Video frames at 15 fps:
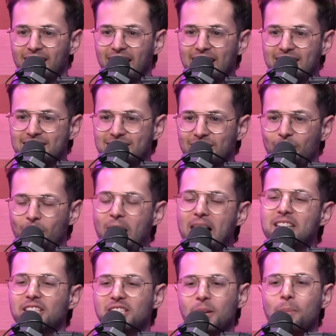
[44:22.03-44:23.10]
And so I
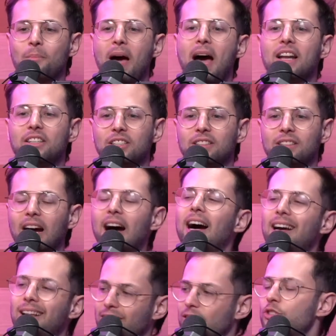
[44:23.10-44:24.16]
just imagine,
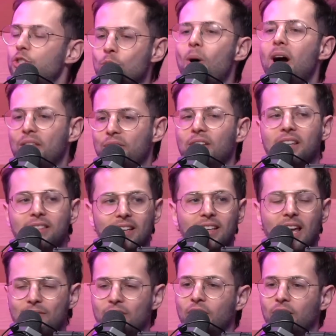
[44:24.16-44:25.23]
do I think that
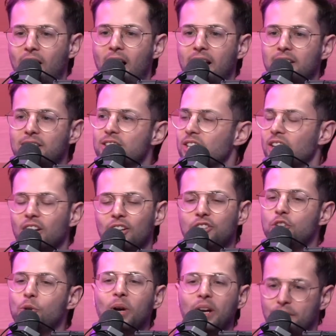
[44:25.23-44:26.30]
Kevin Kline is
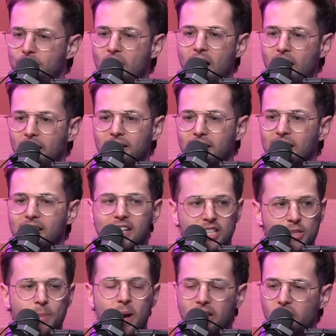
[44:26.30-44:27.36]
doing fine in
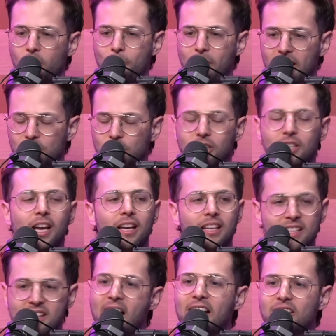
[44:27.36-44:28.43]
his Bel Air mansion?
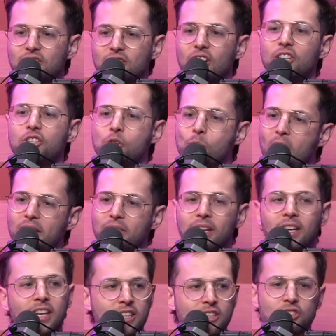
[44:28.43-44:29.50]
Yes. Yeah. Do I
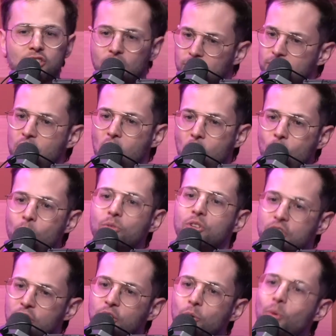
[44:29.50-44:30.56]
think he deserves to own
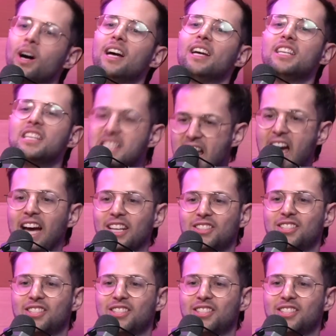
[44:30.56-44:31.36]
2? Yes.